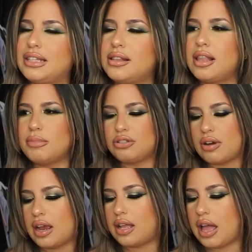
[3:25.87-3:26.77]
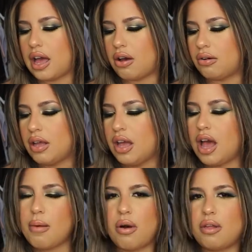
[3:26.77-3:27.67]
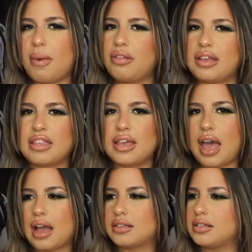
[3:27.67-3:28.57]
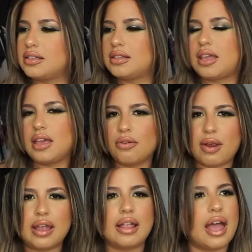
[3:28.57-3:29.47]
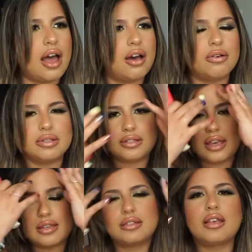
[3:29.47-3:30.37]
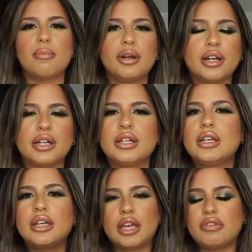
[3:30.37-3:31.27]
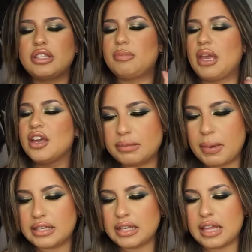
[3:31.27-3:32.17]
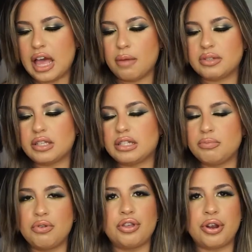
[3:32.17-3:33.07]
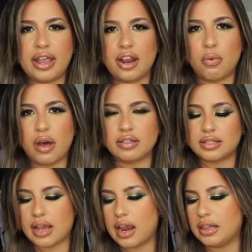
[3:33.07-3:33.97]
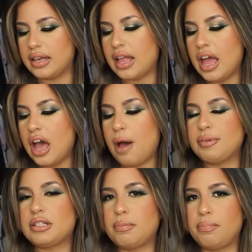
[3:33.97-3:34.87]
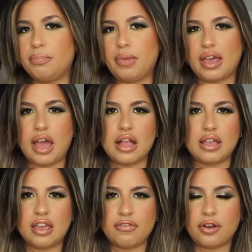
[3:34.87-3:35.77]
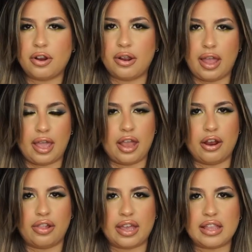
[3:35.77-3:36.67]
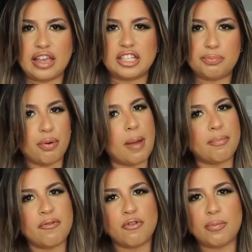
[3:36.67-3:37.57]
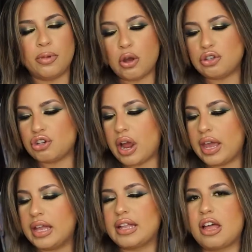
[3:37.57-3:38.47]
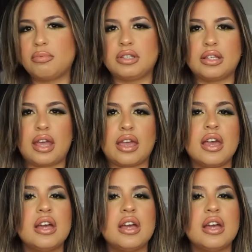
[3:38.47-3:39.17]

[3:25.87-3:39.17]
let me try it out. I'm all about like the cactus thing right now. It's like summer, give it to me. This basically helps to smooth your hair while styling, helps to like kind of give your hair like a nice prep before blow drying and helps to like